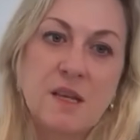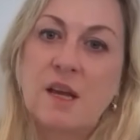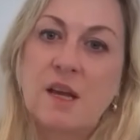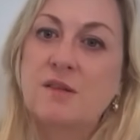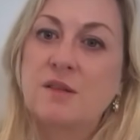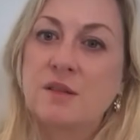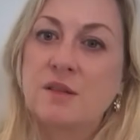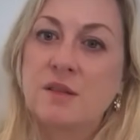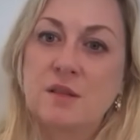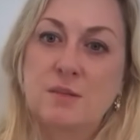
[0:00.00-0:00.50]

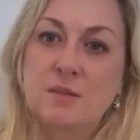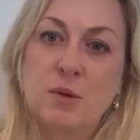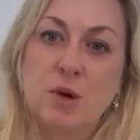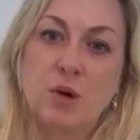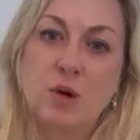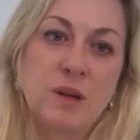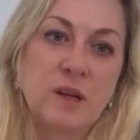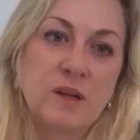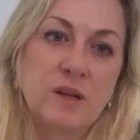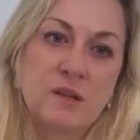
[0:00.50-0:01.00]
intense
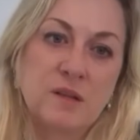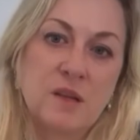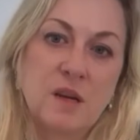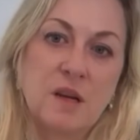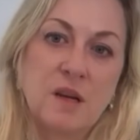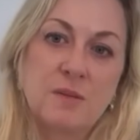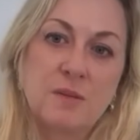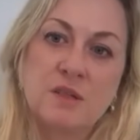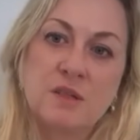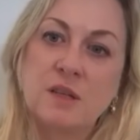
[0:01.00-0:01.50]
moment in
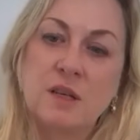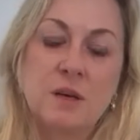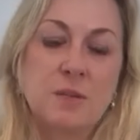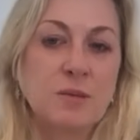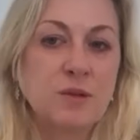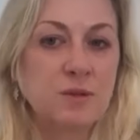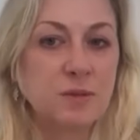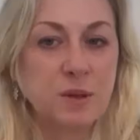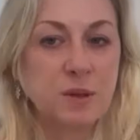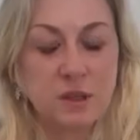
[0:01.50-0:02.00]
time. The TM
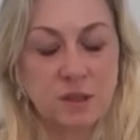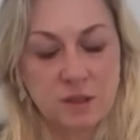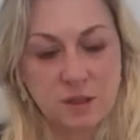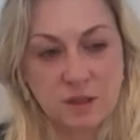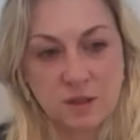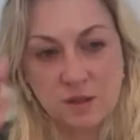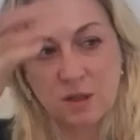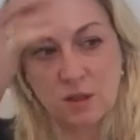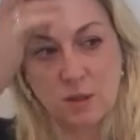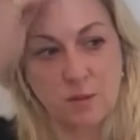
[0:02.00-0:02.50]
movement
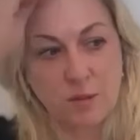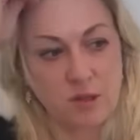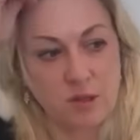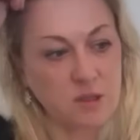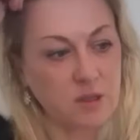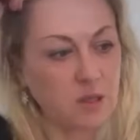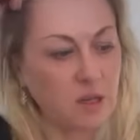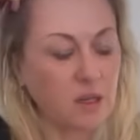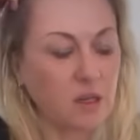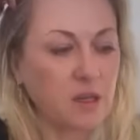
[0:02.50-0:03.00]
isn't so
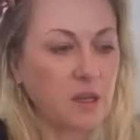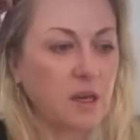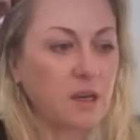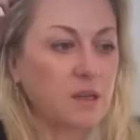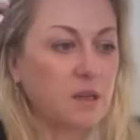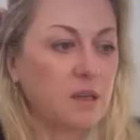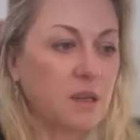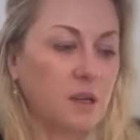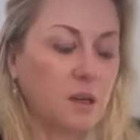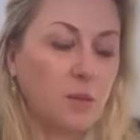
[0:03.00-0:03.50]
much like
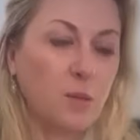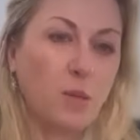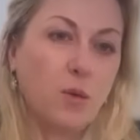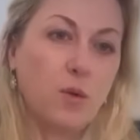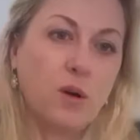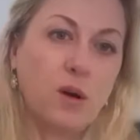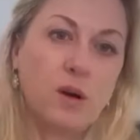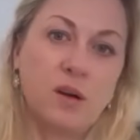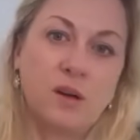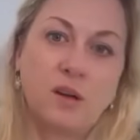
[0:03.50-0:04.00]
that
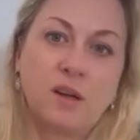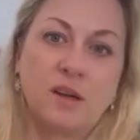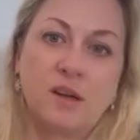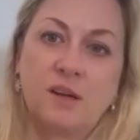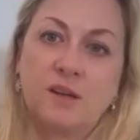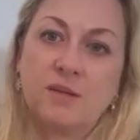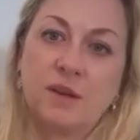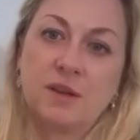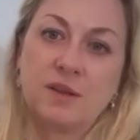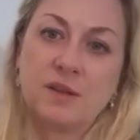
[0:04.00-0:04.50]
anymore. It kind
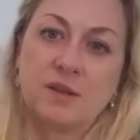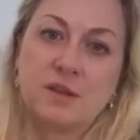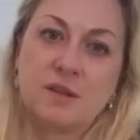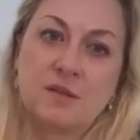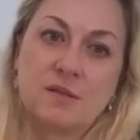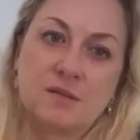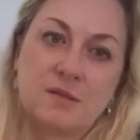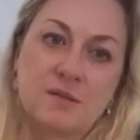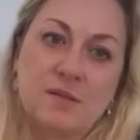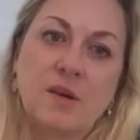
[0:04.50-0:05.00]
of
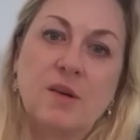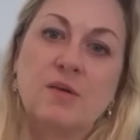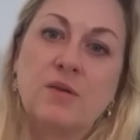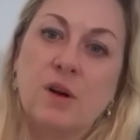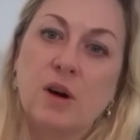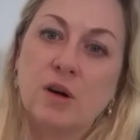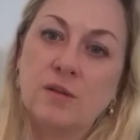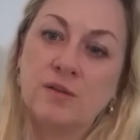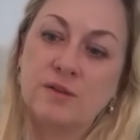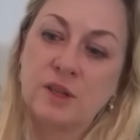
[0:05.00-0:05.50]
has
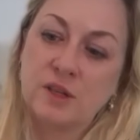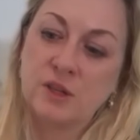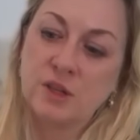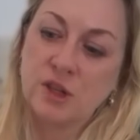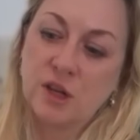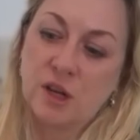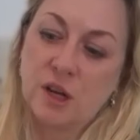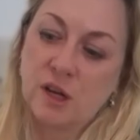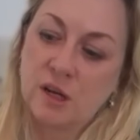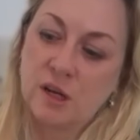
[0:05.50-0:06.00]
evolved and
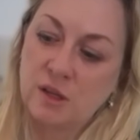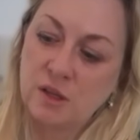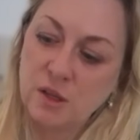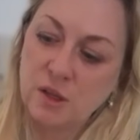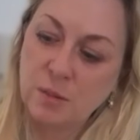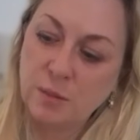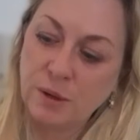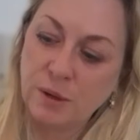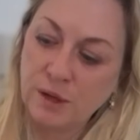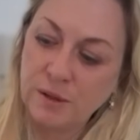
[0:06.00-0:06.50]

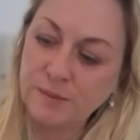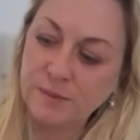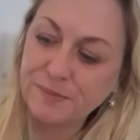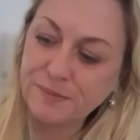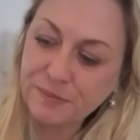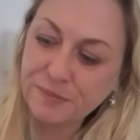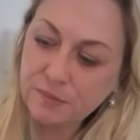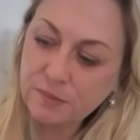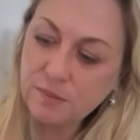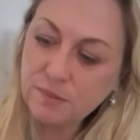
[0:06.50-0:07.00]
changed. But
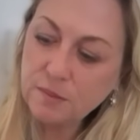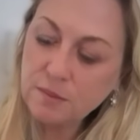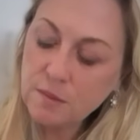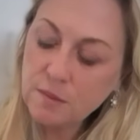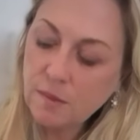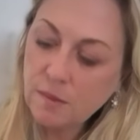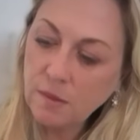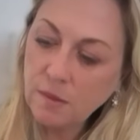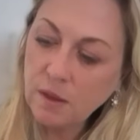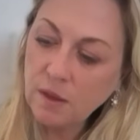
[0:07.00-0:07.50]

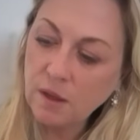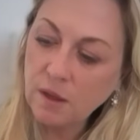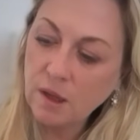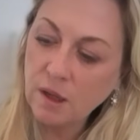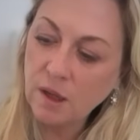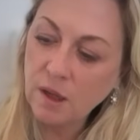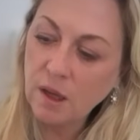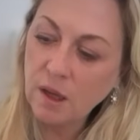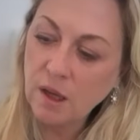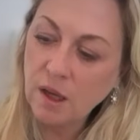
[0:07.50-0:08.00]

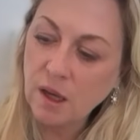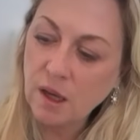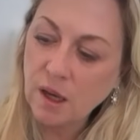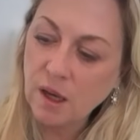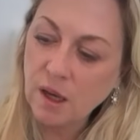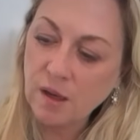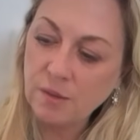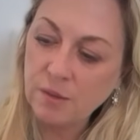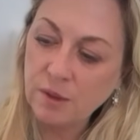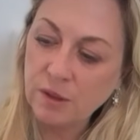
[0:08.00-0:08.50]

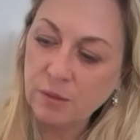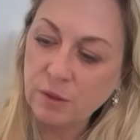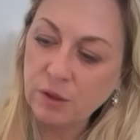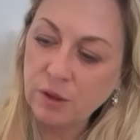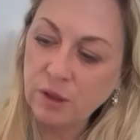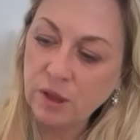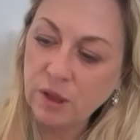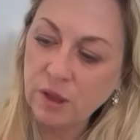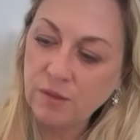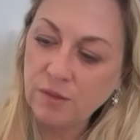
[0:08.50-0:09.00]
it really
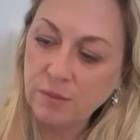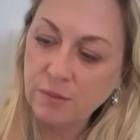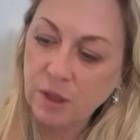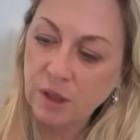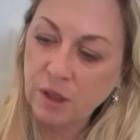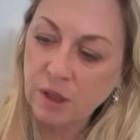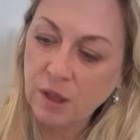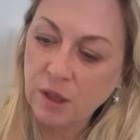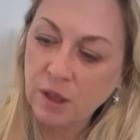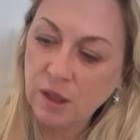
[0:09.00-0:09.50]
gave
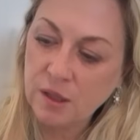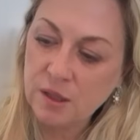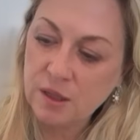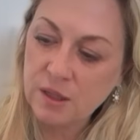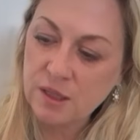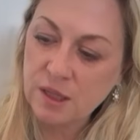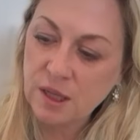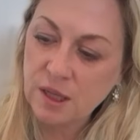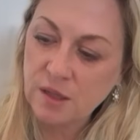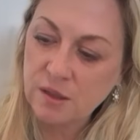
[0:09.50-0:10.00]
me a
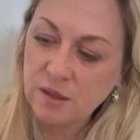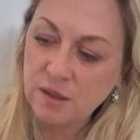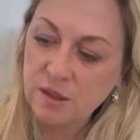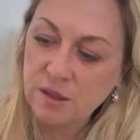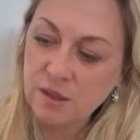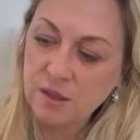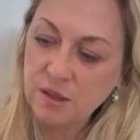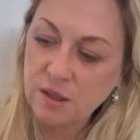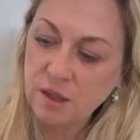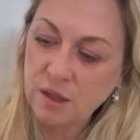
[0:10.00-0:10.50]

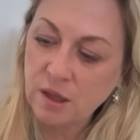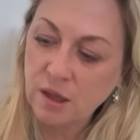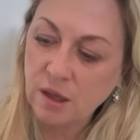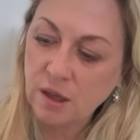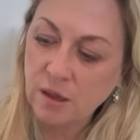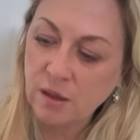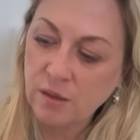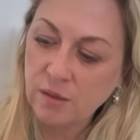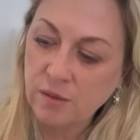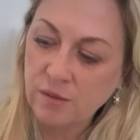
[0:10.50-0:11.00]
sense
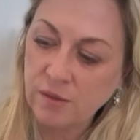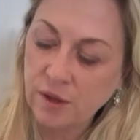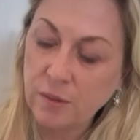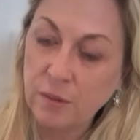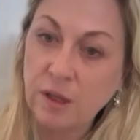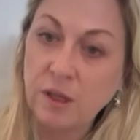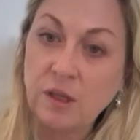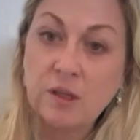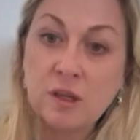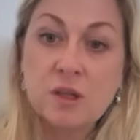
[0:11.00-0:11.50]
of, I
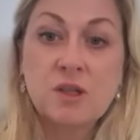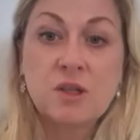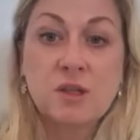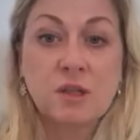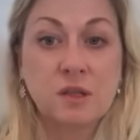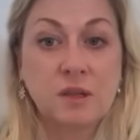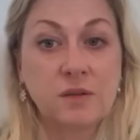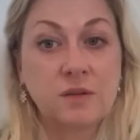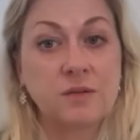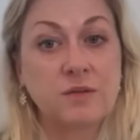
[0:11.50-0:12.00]
mean,
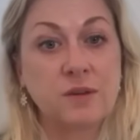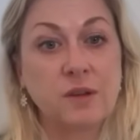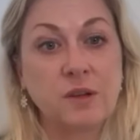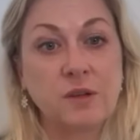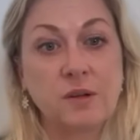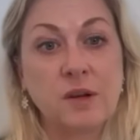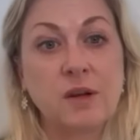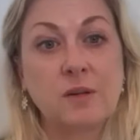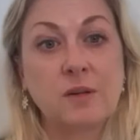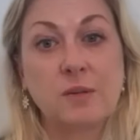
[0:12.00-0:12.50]
initially of
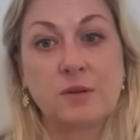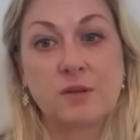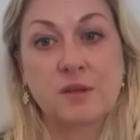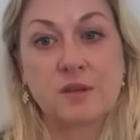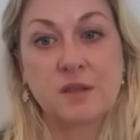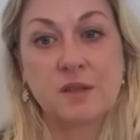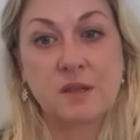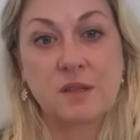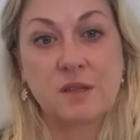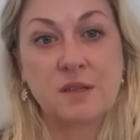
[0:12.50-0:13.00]
incredible
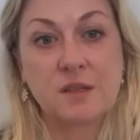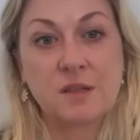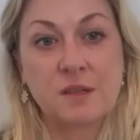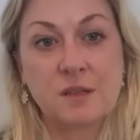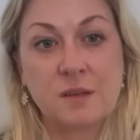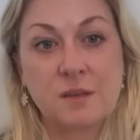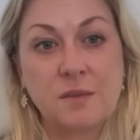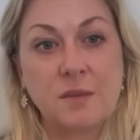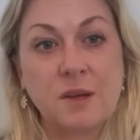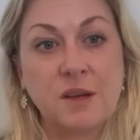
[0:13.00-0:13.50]

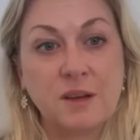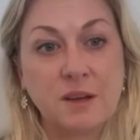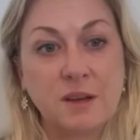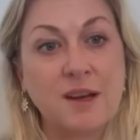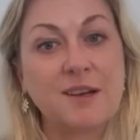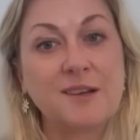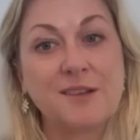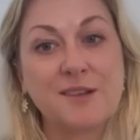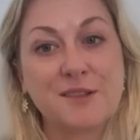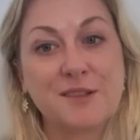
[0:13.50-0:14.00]
cynicism and
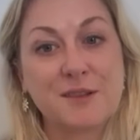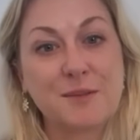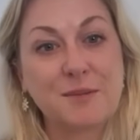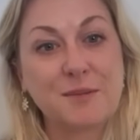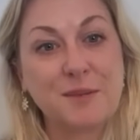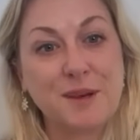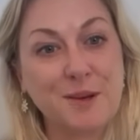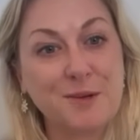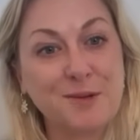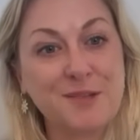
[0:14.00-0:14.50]
nihilism,
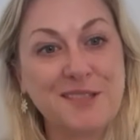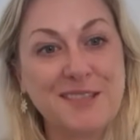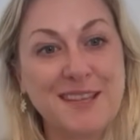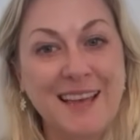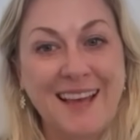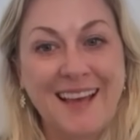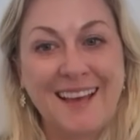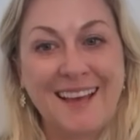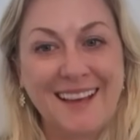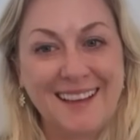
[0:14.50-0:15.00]
I would
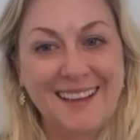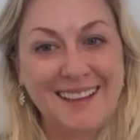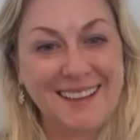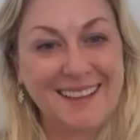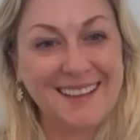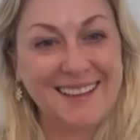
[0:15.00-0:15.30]
say.